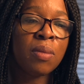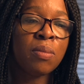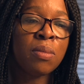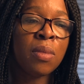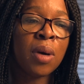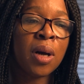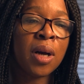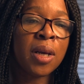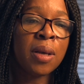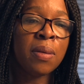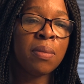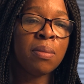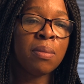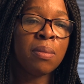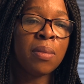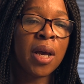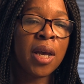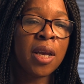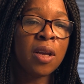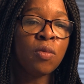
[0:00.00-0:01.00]
My
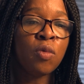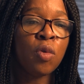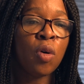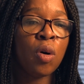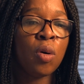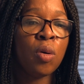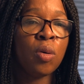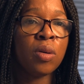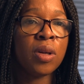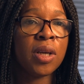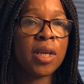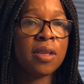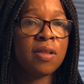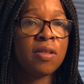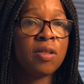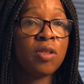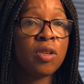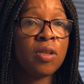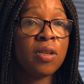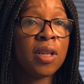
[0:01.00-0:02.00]
main role
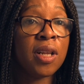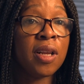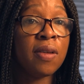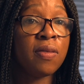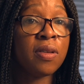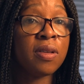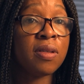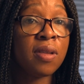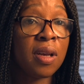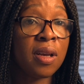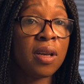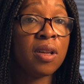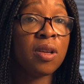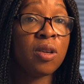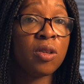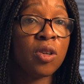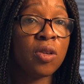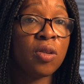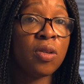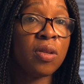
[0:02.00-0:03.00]
is to deliver
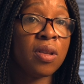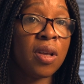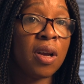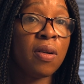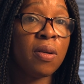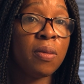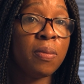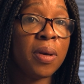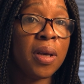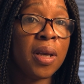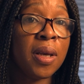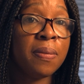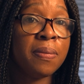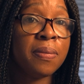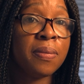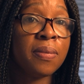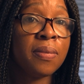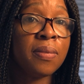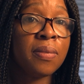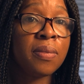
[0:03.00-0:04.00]
psychological therapy.
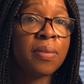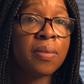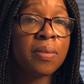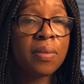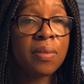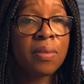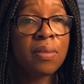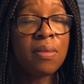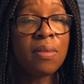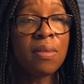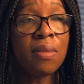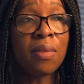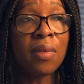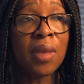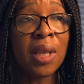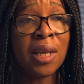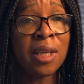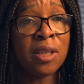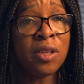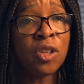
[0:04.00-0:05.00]

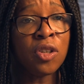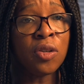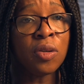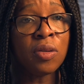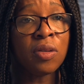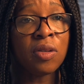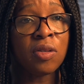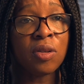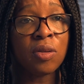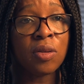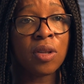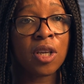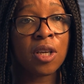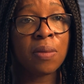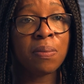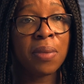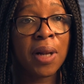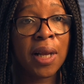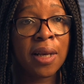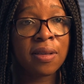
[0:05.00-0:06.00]
And due to the
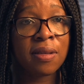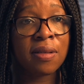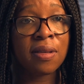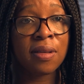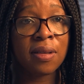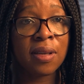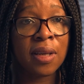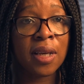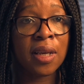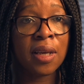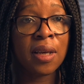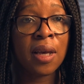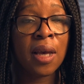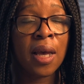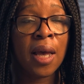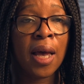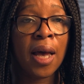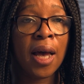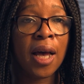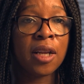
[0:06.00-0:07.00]
complexity
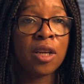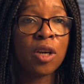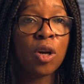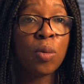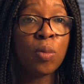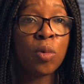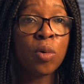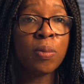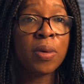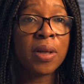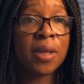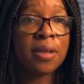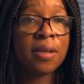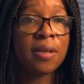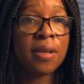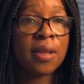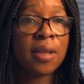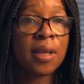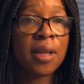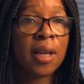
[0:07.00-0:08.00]
and
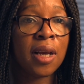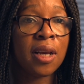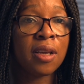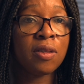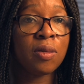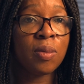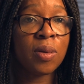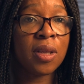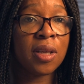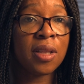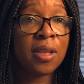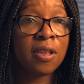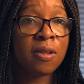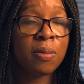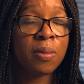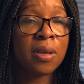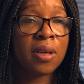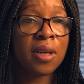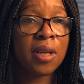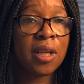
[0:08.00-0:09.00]
comorbidity that lies within
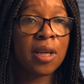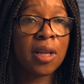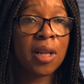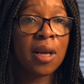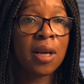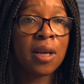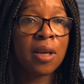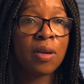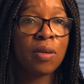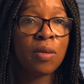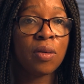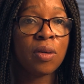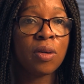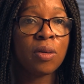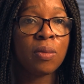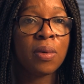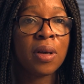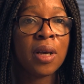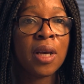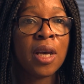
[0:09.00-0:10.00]
this particular client group,